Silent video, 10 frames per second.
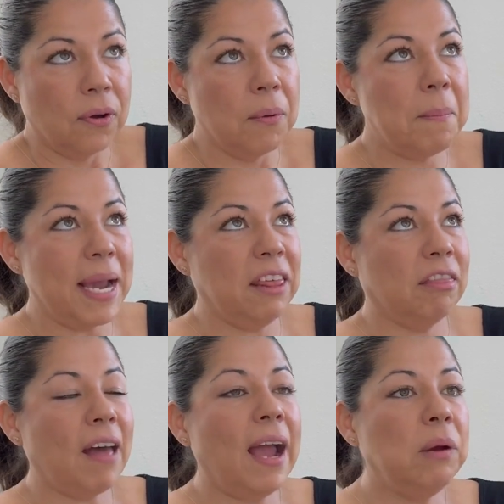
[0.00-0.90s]
my
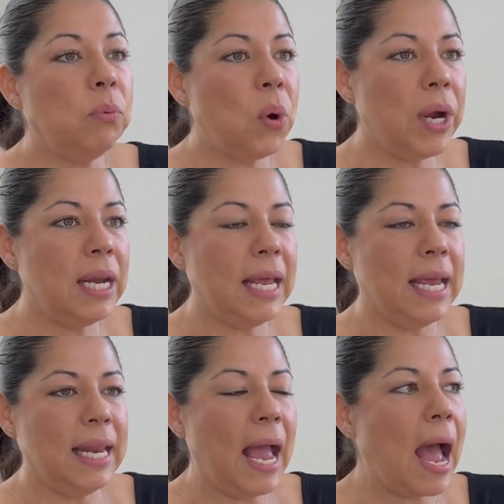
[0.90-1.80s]
thyroid
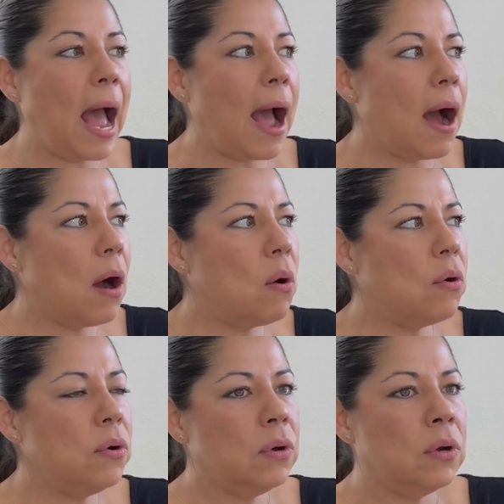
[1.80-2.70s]
and
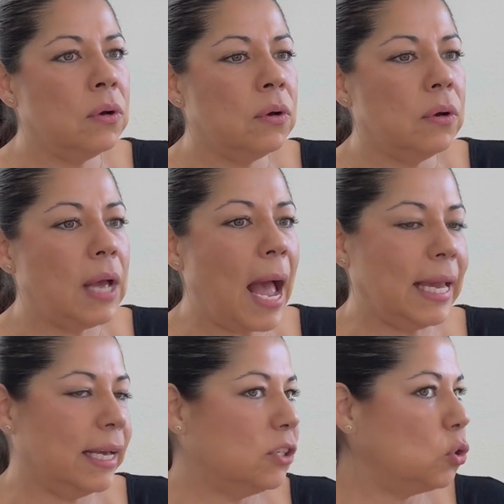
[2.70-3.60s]
how I
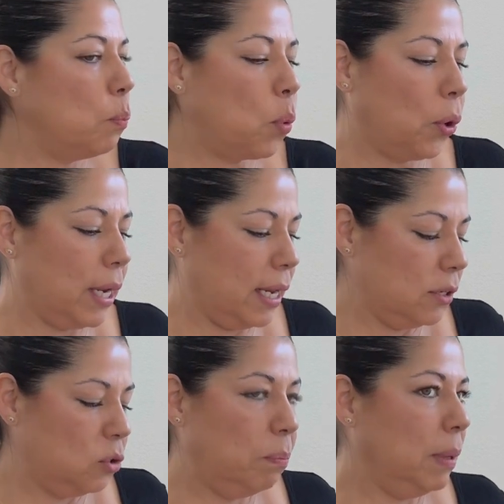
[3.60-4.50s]
can support it
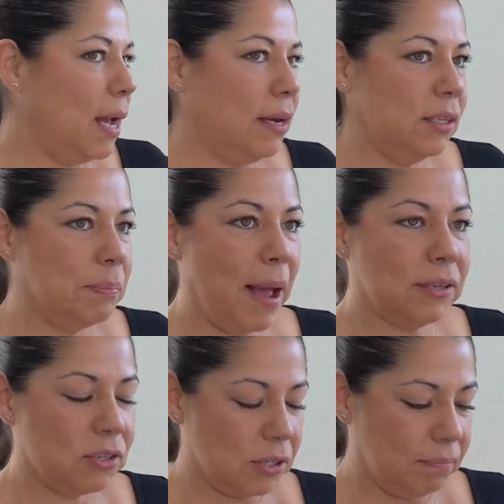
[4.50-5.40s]
to be at its
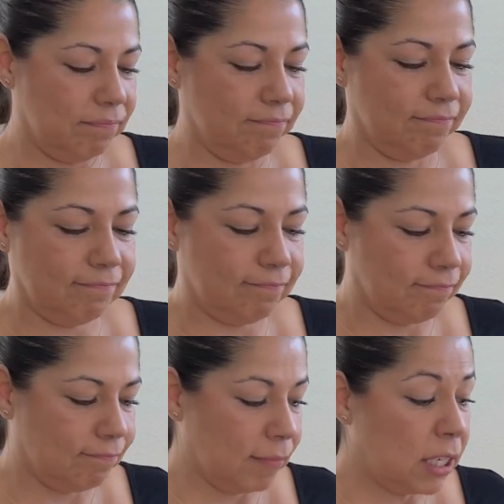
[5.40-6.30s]
best.
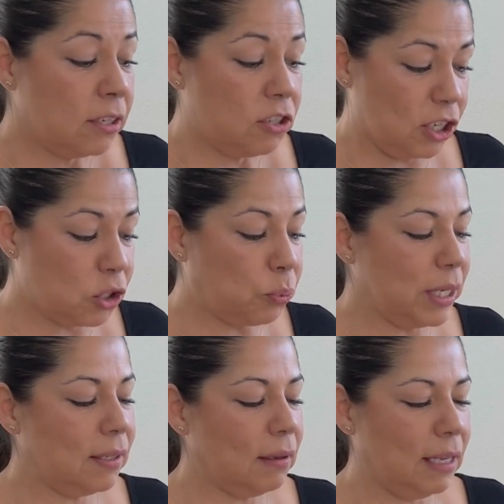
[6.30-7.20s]
Just
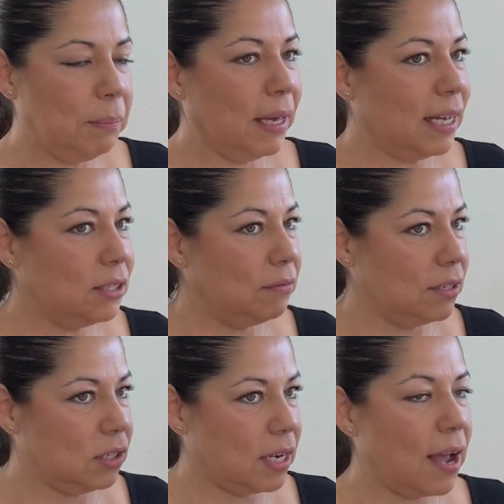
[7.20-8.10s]
recently, because of
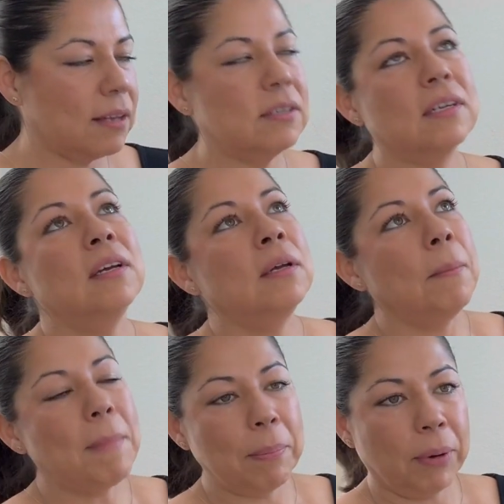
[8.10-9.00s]
this test,
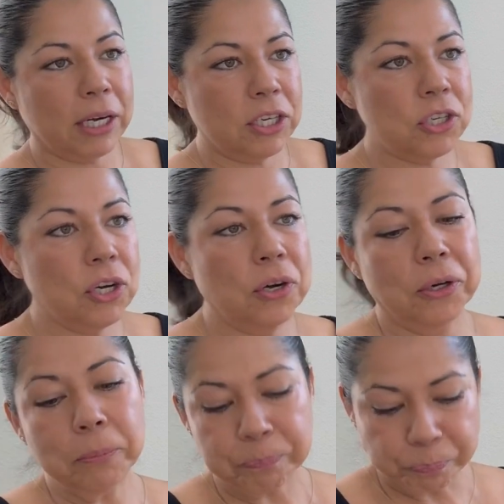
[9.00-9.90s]
my
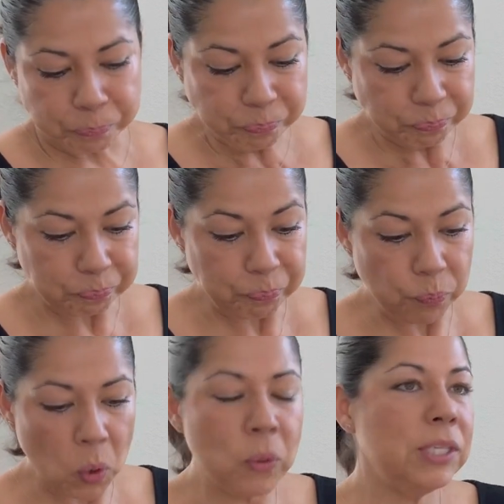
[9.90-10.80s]
practitioner
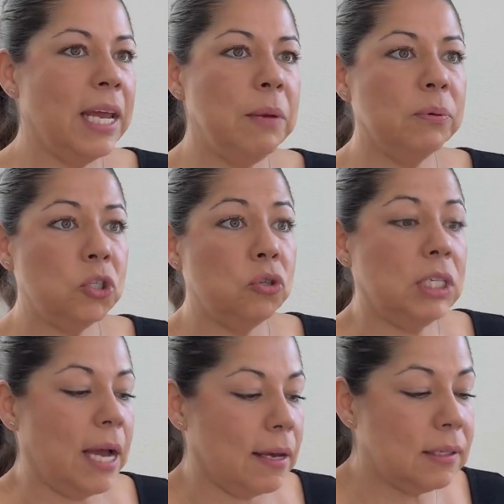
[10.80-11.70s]
was able to
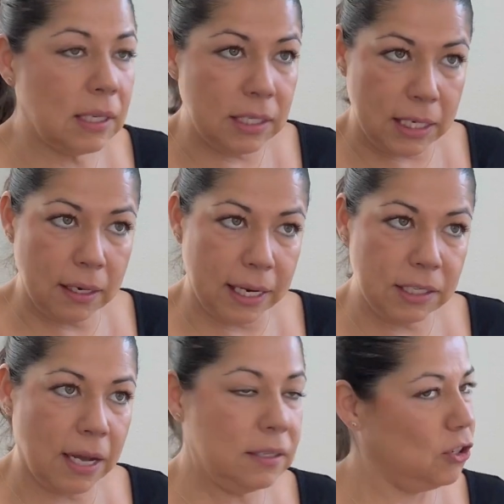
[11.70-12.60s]
test the DNA
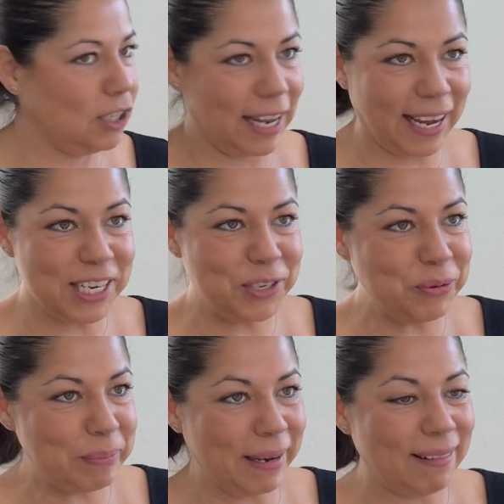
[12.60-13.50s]
test just like I do
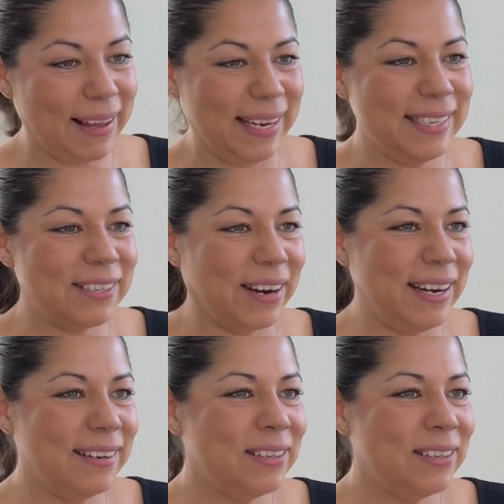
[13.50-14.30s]
with my clients, right?